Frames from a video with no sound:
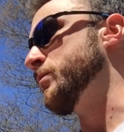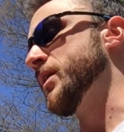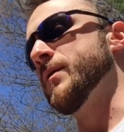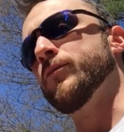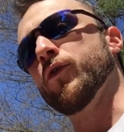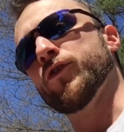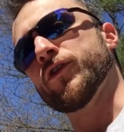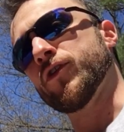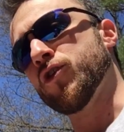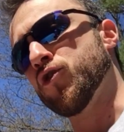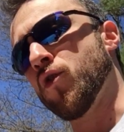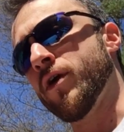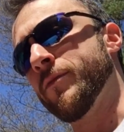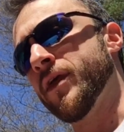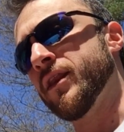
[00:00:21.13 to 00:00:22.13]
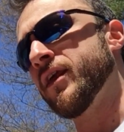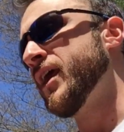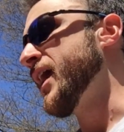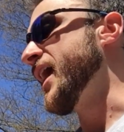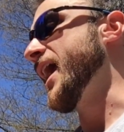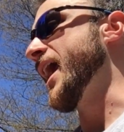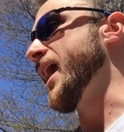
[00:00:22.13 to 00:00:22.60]
people's enjoyment
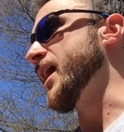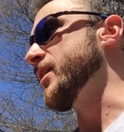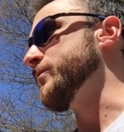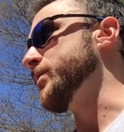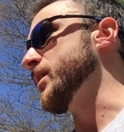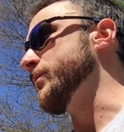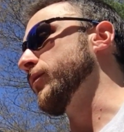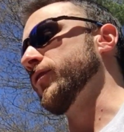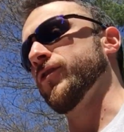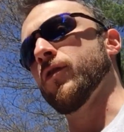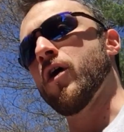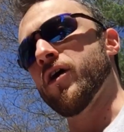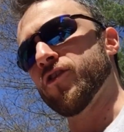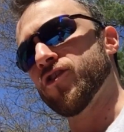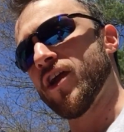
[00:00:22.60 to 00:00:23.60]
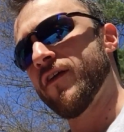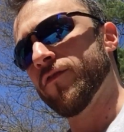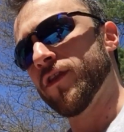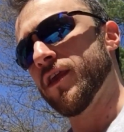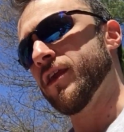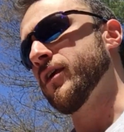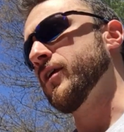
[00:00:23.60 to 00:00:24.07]
and people's
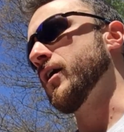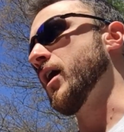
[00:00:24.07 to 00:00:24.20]
longevity